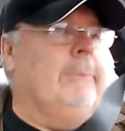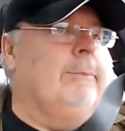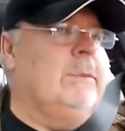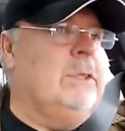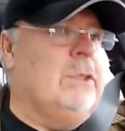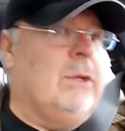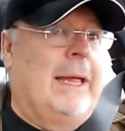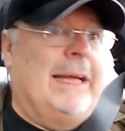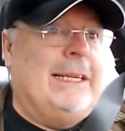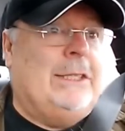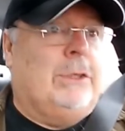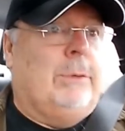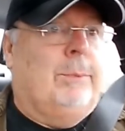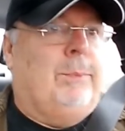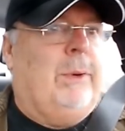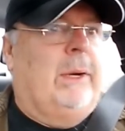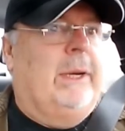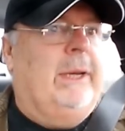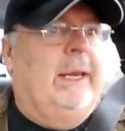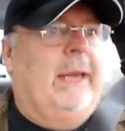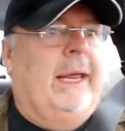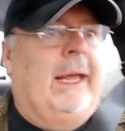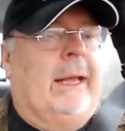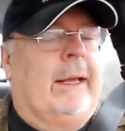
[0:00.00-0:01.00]
So that's your
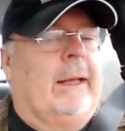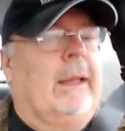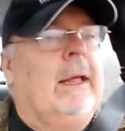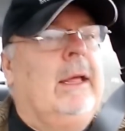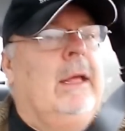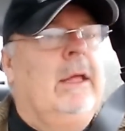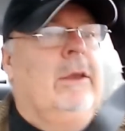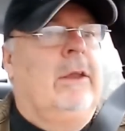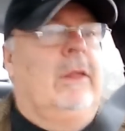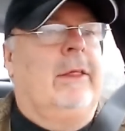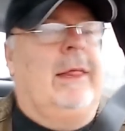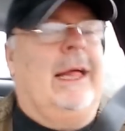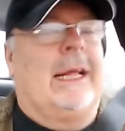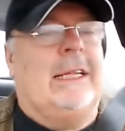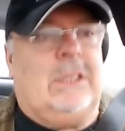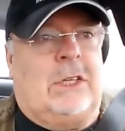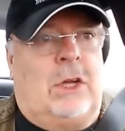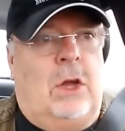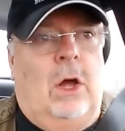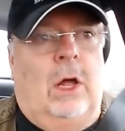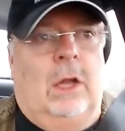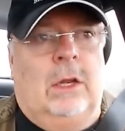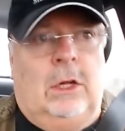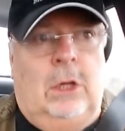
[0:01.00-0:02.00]
pretty link. Now that's
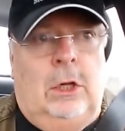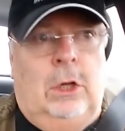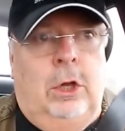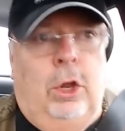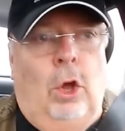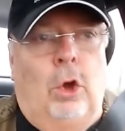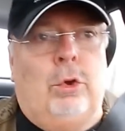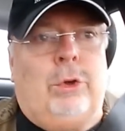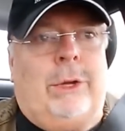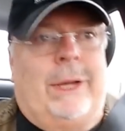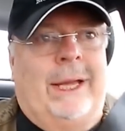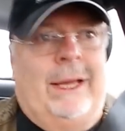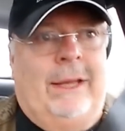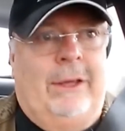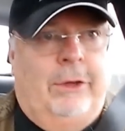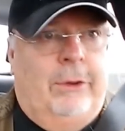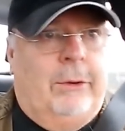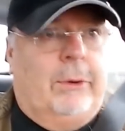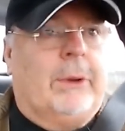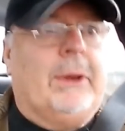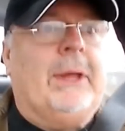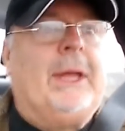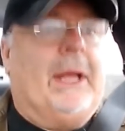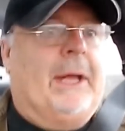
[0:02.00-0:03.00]
called cloaking
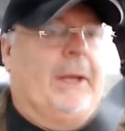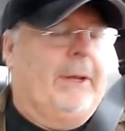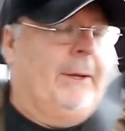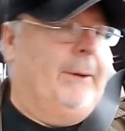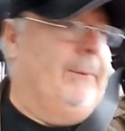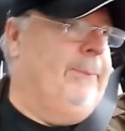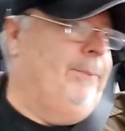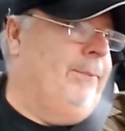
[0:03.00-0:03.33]
your link.